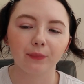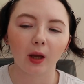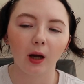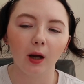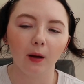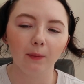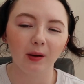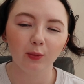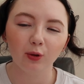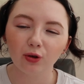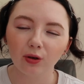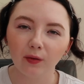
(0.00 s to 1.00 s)
But I'm
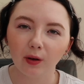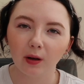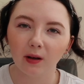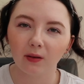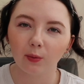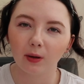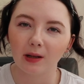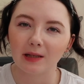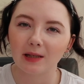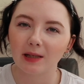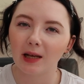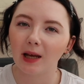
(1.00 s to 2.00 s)
not sure if you guys want to
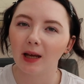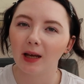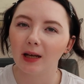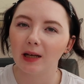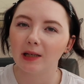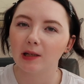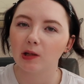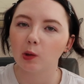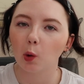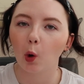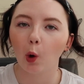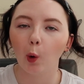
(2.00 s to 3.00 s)
see it,
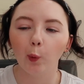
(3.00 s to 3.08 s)
so